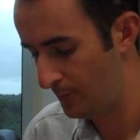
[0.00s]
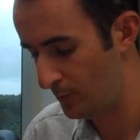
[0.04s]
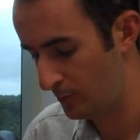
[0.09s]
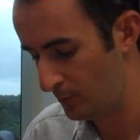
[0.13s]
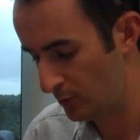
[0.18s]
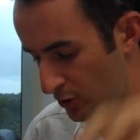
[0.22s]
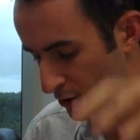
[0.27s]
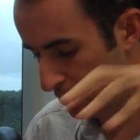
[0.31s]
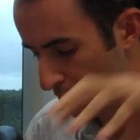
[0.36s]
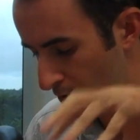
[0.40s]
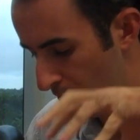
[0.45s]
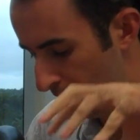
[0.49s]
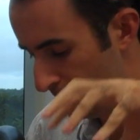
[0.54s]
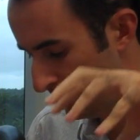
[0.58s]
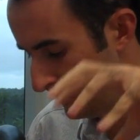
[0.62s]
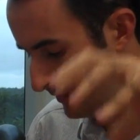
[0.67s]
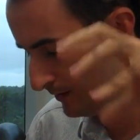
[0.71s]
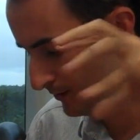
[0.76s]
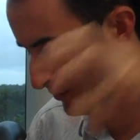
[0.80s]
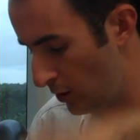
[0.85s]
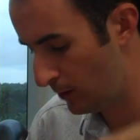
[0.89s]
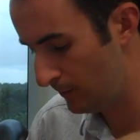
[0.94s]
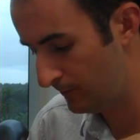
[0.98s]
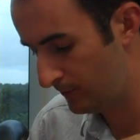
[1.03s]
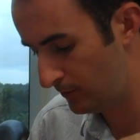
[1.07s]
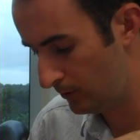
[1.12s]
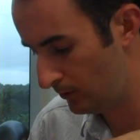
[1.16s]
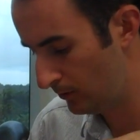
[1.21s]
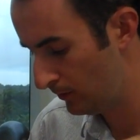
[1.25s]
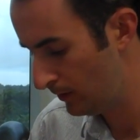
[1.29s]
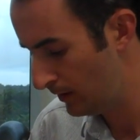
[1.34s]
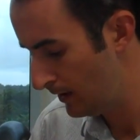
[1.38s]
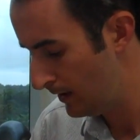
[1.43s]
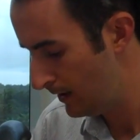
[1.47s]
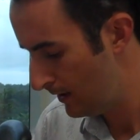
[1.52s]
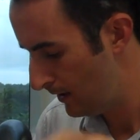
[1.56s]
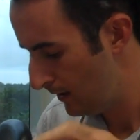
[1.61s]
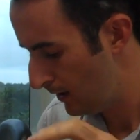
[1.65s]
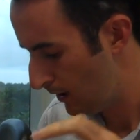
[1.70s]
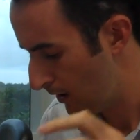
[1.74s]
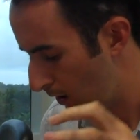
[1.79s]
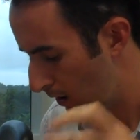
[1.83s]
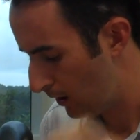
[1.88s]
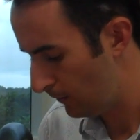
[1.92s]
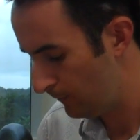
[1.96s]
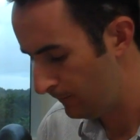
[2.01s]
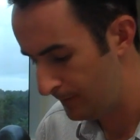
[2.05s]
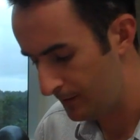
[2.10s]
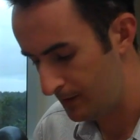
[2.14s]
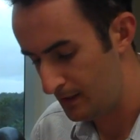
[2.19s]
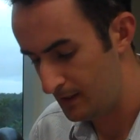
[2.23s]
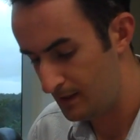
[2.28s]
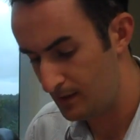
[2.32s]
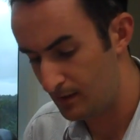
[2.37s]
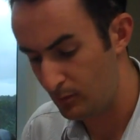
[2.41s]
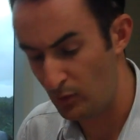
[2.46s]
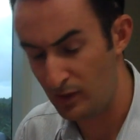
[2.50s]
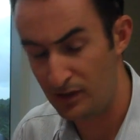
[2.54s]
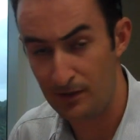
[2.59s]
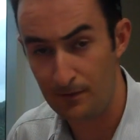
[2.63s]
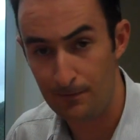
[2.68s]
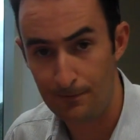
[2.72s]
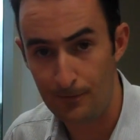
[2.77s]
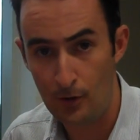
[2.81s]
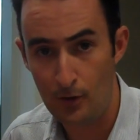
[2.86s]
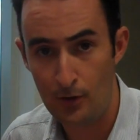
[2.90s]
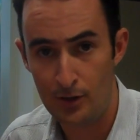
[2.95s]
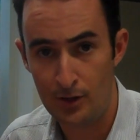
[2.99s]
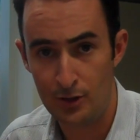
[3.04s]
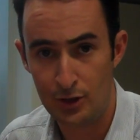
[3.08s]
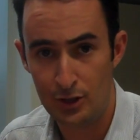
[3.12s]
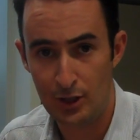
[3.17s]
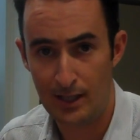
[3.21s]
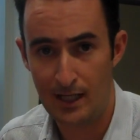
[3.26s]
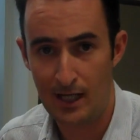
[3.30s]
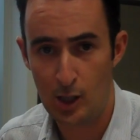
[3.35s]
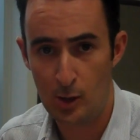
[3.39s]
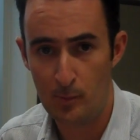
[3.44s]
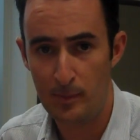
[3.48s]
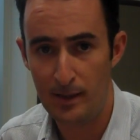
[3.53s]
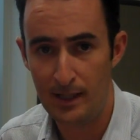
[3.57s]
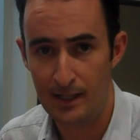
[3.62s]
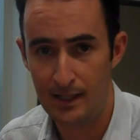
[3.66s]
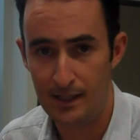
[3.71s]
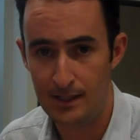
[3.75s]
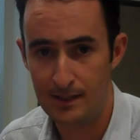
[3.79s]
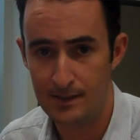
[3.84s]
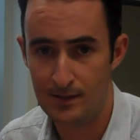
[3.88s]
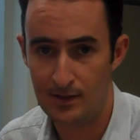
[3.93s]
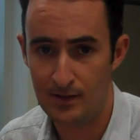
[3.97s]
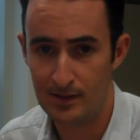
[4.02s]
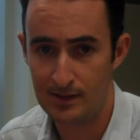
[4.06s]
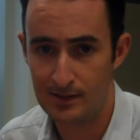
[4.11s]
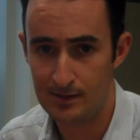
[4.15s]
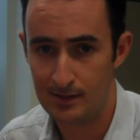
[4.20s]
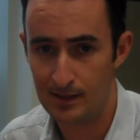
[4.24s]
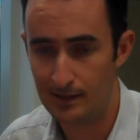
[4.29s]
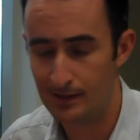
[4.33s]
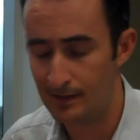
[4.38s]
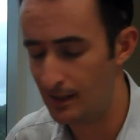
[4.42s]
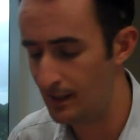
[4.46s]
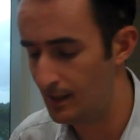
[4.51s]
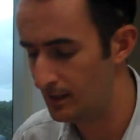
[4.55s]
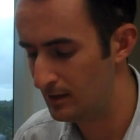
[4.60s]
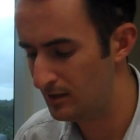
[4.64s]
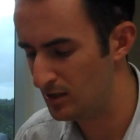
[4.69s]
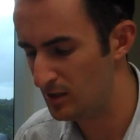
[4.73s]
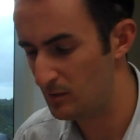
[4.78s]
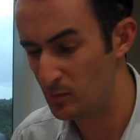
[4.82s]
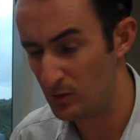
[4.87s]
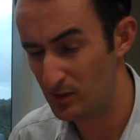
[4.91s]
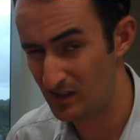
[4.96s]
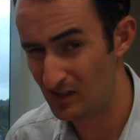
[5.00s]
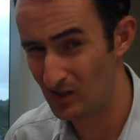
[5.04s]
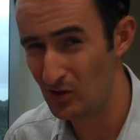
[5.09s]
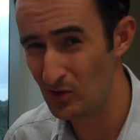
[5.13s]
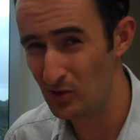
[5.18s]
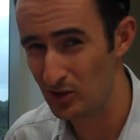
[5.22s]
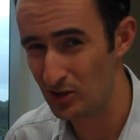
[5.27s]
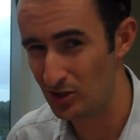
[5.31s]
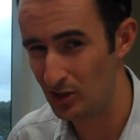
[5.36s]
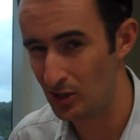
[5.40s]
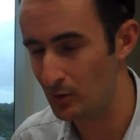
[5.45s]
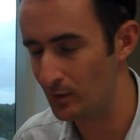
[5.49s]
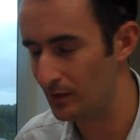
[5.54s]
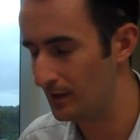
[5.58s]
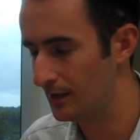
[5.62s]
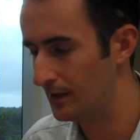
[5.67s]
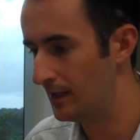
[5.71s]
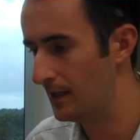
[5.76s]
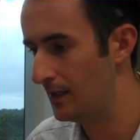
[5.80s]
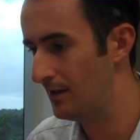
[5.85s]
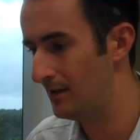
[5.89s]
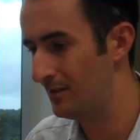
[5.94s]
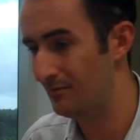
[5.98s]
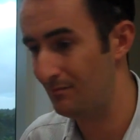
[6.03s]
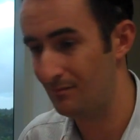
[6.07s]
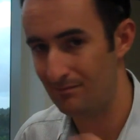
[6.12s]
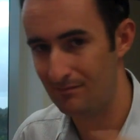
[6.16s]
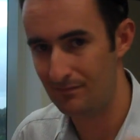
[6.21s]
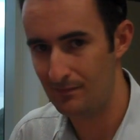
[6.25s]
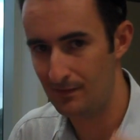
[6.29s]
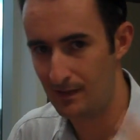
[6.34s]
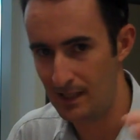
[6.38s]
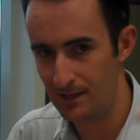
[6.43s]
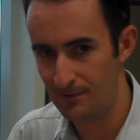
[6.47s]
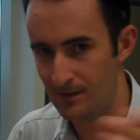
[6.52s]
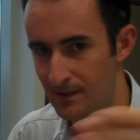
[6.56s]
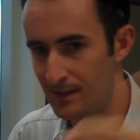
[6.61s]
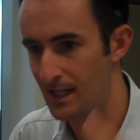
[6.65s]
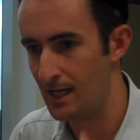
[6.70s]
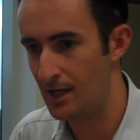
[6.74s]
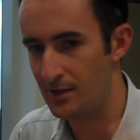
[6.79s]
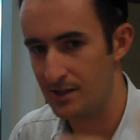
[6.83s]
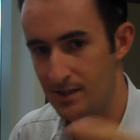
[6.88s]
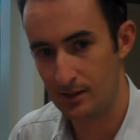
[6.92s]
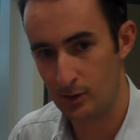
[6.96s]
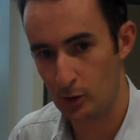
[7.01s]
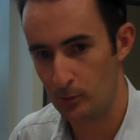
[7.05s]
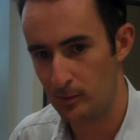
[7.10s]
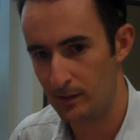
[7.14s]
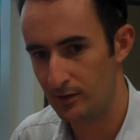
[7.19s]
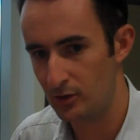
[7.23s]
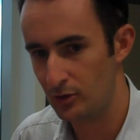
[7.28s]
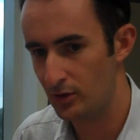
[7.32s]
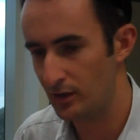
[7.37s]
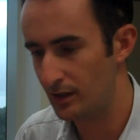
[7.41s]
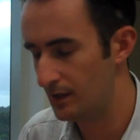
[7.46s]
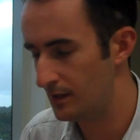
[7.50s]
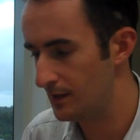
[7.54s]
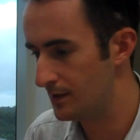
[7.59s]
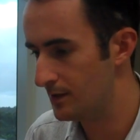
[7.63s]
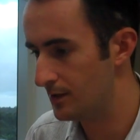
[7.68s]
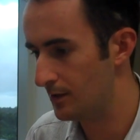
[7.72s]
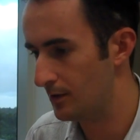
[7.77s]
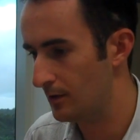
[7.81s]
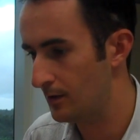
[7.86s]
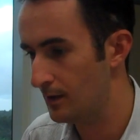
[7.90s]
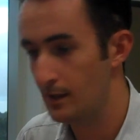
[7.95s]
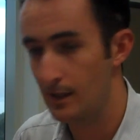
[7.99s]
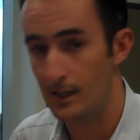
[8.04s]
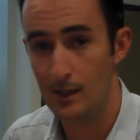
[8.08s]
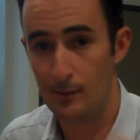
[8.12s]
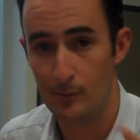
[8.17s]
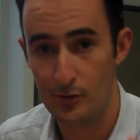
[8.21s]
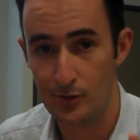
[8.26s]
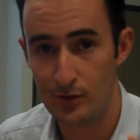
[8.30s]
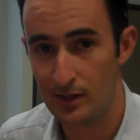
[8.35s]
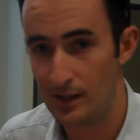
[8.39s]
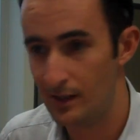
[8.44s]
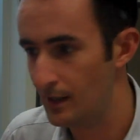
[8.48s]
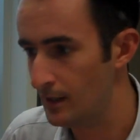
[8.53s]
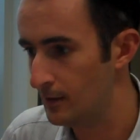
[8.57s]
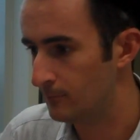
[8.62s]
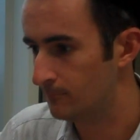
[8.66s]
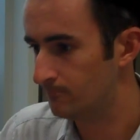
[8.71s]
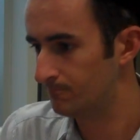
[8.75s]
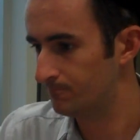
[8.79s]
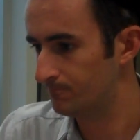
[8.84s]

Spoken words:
I'm going to show you the top view of this with the phone and show you how it pairs and things like that, just because I couldn't show you in the car, and even now it's a little bit tricky, so I'll do that now.